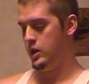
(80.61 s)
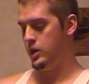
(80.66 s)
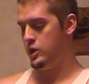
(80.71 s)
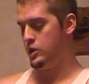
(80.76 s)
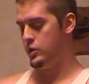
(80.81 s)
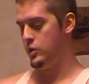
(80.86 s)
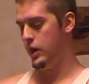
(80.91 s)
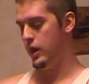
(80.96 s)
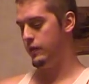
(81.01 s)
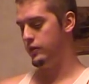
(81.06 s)

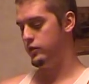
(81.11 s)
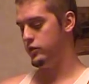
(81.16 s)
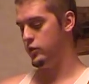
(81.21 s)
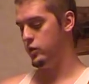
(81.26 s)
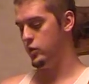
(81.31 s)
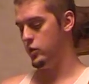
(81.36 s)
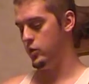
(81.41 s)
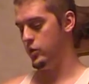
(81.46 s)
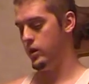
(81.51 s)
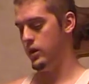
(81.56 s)
You have
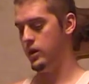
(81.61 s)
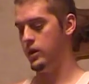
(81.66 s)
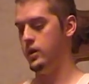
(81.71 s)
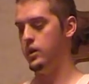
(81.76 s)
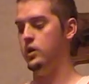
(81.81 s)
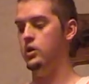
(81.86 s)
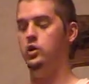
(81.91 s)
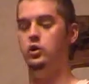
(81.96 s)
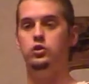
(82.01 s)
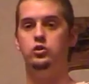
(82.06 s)
to
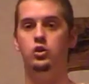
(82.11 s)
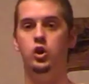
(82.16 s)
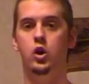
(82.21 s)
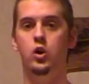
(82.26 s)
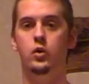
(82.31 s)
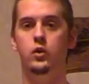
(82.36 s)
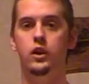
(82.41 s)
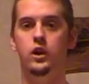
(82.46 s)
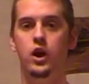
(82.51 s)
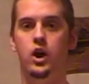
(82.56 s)

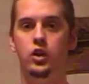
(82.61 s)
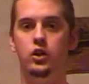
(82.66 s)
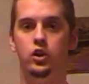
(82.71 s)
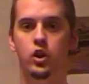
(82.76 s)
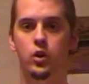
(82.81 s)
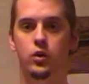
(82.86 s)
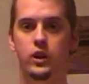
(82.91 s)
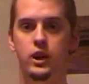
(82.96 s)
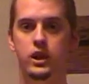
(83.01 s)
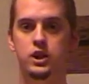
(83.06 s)
load and
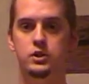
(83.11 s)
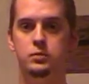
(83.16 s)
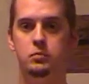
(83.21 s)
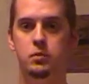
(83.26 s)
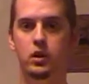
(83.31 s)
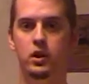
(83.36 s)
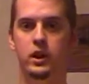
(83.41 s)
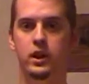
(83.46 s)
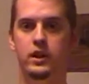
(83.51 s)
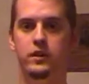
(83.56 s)
unload each
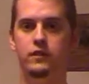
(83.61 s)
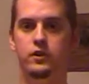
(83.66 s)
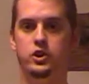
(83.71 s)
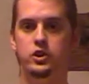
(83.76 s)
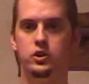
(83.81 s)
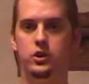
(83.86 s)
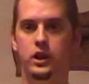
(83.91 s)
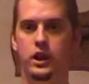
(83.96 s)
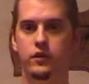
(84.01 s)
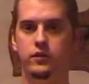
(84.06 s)
bullet
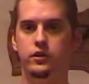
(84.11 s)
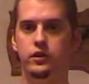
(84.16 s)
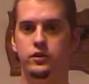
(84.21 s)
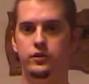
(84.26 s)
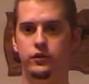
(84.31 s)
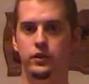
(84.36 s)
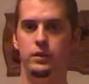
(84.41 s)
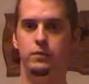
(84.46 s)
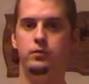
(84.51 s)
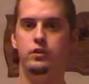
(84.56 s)
individually after you
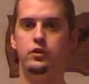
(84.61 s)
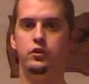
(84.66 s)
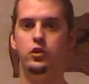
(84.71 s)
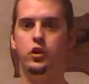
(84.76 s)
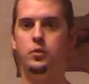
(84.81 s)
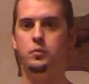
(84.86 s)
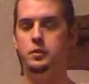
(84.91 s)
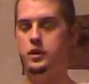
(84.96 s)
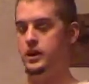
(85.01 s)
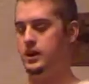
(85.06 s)
flip this
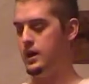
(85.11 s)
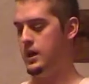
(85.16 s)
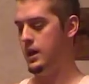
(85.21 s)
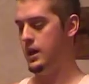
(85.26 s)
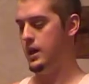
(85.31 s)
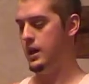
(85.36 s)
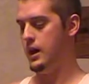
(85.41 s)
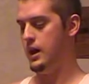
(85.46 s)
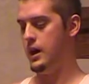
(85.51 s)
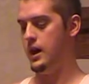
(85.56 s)
open,
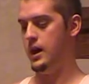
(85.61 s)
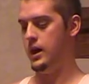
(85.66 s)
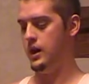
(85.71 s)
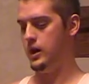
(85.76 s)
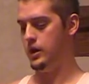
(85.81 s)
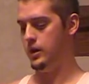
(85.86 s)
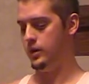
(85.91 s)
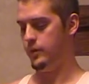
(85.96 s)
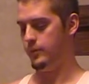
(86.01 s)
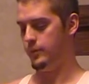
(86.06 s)

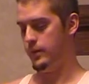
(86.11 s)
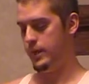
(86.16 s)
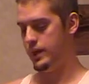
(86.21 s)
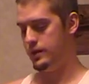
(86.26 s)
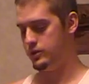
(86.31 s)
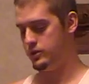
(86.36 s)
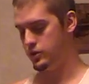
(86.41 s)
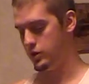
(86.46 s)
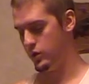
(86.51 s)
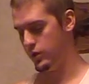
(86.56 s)

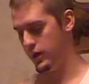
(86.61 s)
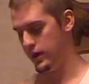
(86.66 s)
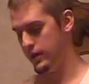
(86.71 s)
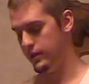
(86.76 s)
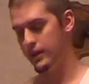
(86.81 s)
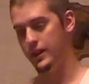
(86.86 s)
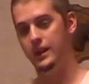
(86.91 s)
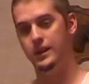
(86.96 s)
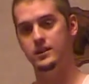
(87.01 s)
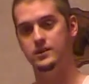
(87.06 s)
and so
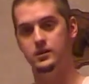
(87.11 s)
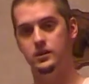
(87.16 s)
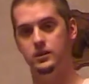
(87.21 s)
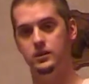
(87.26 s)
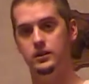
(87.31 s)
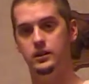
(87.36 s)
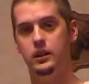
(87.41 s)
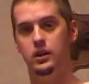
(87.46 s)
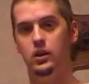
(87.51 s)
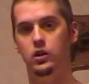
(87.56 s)
that gets a
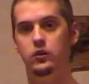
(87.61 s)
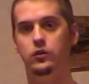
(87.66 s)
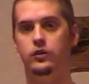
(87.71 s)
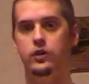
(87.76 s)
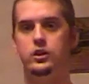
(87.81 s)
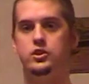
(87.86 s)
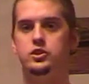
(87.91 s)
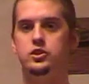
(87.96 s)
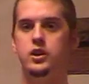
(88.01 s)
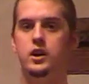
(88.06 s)
little
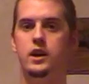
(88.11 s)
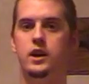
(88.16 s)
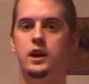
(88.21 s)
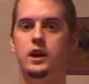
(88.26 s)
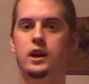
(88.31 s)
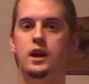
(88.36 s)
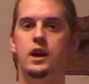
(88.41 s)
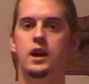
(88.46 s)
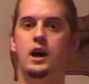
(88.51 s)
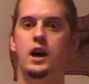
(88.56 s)

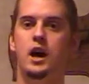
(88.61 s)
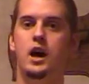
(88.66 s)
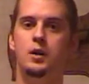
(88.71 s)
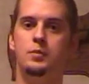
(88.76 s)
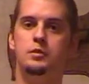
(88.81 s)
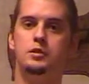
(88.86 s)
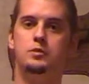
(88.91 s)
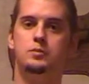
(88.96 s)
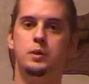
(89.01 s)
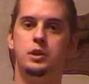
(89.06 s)
frustrating.
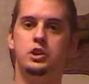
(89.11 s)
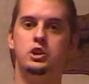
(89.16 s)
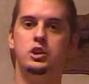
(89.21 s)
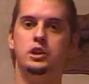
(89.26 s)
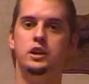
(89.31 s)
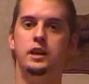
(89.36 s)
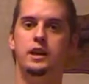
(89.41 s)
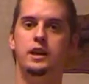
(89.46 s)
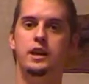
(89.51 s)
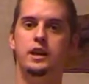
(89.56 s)

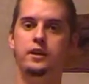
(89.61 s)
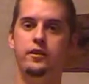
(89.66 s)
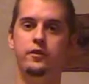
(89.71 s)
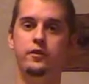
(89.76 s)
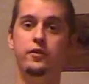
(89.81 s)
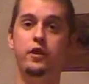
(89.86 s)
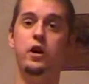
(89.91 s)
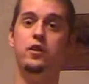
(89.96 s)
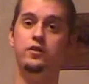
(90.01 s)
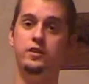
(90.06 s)
Especially
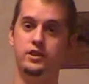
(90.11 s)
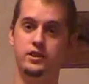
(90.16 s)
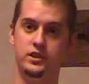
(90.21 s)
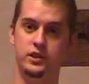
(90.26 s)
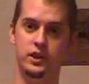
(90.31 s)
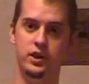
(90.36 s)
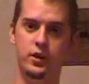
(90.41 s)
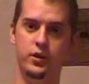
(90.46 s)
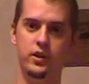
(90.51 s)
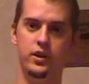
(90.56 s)
if
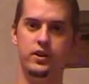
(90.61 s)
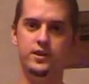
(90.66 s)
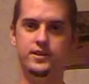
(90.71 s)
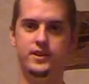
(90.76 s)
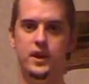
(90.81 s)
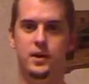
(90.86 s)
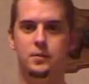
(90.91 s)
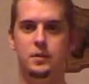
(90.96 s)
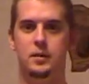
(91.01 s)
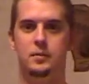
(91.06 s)
obviously you're in a
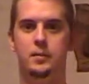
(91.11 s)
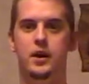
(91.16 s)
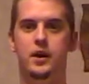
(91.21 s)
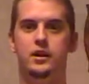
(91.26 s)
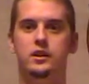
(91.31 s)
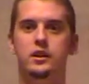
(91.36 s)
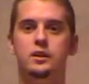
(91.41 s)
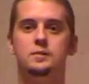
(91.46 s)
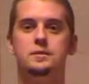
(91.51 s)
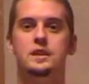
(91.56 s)
zombie
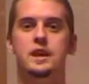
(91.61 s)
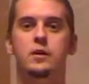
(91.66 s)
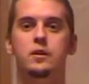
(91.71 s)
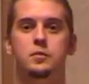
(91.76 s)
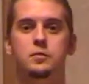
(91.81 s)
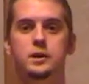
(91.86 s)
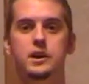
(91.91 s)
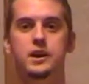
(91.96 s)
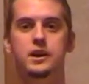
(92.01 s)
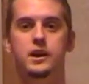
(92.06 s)
apocalypse, that
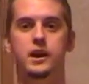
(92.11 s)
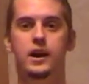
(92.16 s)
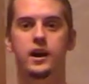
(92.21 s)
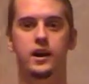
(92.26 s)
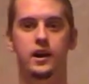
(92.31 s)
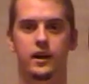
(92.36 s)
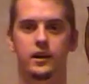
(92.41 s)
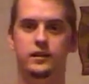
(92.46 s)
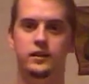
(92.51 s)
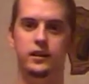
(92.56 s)
would be
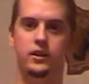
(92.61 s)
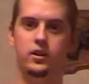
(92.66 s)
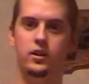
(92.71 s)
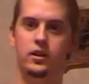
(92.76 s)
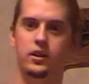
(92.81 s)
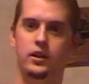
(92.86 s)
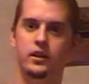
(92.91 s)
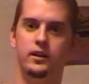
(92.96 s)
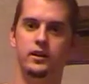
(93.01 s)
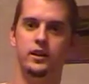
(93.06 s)
a
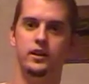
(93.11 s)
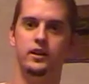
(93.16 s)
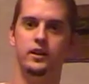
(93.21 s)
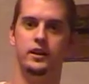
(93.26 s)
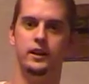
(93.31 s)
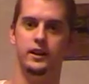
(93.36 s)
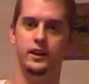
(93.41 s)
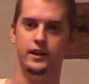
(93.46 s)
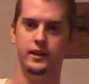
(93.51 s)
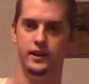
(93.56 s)

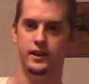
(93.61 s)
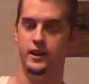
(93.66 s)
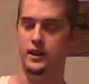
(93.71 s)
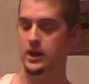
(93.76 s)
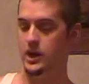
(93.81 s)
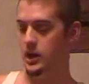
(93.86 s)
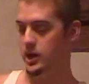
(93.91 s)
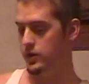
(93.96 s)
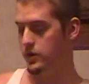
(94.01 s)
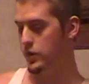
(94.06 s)
little
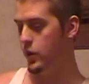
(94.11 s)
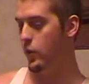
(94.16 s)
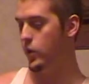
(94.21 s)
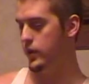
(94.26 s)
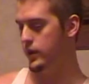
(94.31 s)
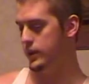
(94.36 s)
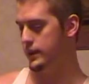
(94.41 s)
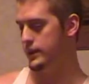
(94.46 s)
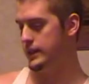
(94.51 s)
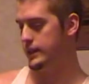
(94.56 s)

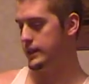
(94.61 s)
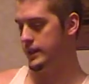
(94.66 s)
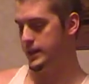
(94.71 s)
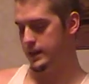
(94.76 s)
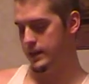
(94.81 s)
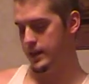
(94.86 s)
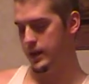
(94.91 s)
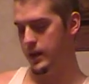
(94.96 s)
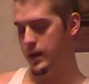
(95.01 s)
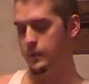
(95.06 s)
annoying
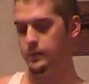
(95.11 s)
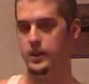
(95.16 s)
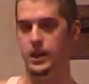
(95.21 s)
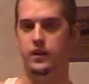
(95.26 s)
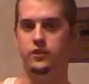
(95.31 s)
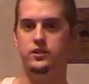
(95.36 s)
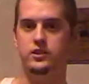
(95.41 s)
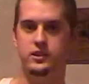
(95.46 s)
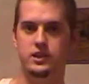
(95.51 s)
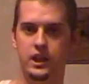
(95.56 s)
to
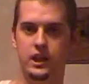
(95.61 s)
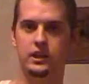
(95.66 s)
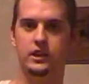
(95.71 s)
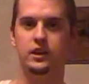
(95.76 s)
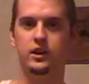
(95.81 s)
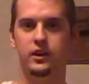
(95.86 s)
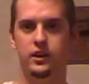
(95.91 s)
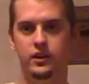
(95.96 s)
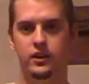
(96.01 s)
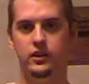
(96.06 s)
have to sit
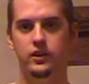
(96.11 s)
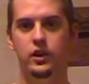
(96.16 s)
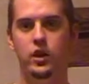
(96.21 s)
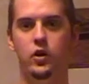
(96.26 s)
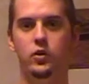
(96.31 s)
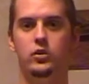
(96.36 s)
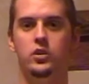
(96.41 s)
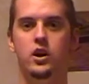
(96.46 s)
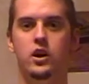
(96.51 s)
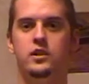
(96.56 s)
there and
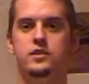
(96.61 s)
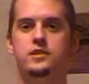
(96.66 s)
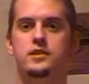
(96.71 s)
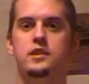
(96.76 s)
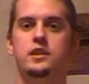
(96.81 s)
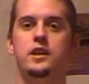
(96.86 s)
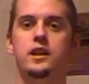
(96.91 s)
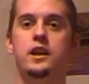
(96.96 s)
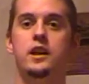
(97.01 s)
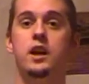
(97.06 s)
load
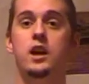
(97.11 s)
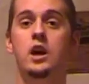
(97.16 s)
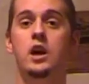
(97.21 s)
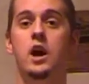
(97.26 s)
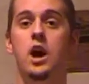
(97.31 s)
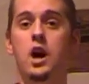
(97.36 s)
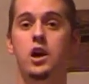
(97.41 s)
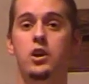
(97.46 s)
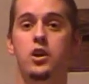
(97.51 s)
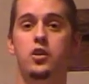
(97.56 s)
constantly.
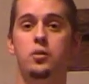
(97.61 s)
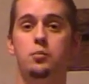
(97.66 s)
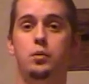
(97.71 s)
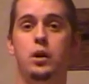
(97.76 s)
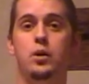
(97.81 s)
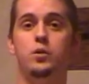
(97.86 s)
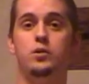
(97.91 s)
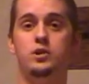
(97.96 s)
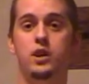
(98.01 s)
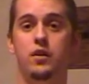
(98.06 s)
Another
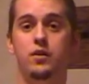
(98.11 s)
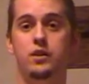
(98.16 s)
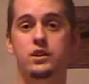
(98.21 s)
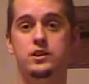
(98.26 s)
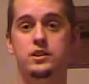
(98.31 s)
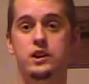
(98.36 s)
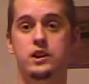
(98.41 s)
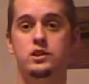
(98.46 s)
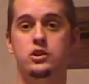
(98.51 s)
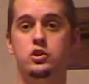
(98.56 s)
pro is
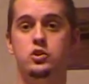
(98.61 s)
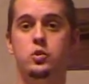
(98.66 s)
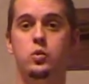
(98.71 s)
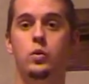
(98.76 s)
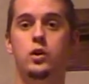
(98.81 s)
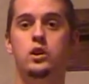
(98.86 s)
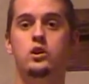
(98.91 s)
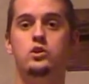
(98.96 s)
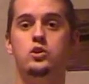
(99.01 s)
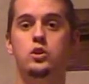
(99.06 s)
obviously it's a
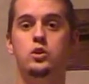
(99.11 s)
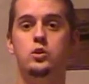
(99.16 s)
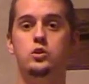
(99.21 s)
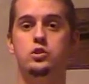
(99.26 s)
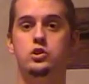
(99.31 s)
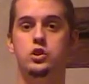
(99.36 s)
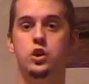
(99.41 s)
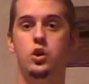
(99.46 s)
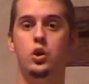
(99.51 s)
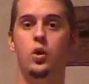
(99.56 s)
22,
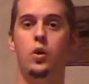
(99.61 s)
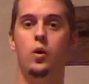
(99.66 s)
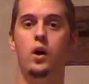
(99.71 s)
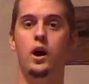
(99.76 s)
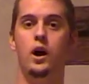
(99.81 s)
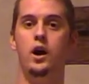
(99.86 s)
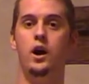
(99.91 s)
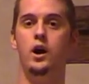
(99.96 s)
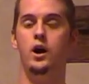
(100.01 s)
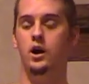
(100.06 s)

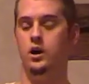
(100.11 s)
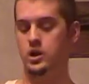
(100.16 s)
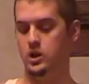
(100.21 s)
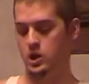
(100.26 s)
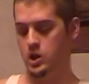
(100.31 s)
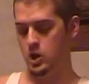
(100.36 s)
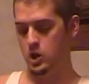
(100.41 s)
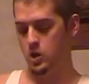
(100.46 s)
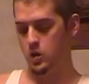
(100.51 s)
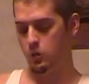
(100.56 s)
so
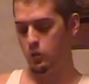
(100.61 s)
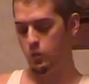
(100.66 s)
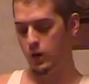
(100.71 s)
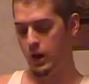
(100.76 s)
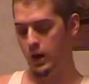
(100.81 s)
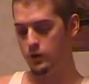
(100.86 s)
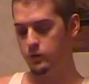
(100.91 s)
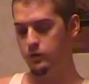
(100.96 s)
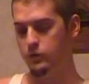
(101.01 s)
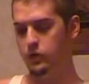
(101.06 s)

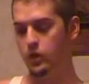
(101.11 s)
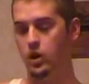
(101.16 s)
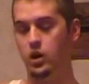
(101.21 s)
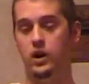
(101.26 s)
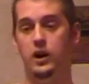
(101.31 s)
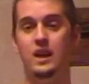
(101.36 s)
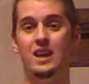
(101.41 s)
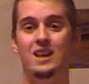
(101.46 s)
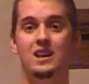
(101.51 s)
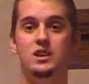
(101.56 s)
rounds
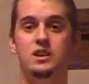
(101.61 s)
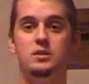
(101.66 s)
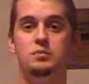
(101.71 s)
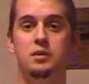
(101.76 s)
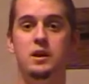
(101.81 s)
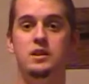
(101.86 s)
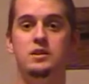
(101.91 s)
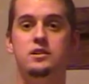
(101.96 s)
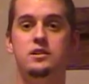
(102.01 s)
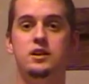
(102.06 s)
are
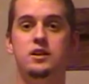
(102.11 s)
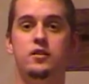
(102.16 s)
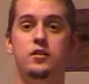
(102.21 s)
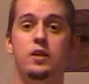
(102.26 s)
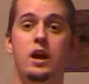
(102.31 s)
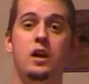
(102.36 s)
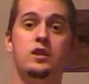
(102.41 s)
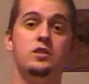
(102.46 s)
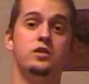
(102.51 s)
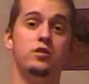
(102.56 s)
inexpensive
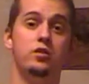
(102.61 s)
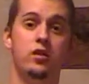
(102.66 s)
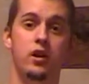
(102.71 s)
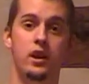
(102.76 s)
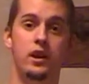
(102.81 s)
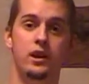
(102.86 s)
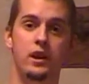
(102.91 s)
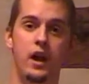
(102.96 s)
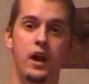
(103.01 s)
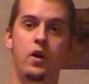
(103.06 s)
as of
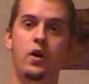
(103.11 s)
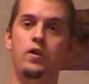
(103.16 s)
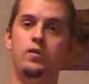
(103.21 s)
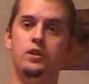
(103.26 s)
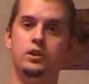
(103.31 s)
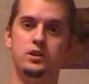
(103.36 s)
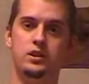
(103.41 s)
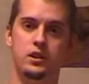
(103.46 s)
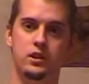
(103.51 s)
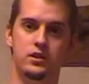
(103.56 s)
right now.
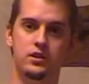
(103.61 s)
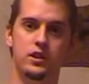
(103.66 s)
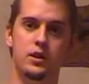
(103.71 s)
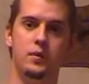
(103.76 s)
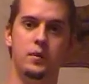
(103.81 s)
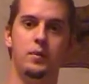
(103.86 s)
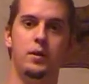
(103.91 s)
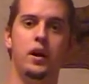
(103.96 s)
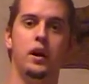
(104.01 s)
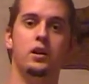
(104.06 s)
Obviously in a
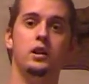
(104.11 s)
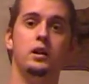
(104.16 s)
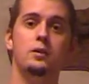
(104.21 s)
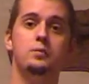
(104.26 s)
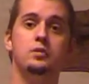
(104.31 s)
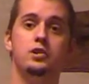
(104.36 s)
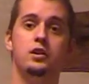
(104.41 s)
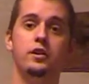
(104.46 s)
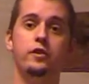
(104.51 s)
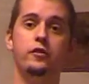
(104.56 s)
zombie
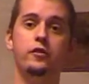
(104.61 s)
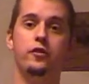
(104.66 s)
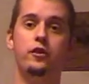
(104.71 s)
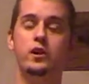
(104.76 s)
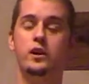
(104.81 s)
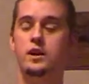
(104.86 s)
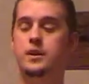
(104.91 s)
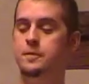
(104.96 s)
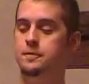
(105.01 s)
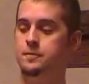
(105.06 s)
apocalypse, they're
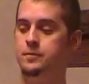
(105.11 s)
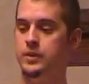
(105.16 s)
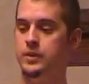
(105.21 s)
free.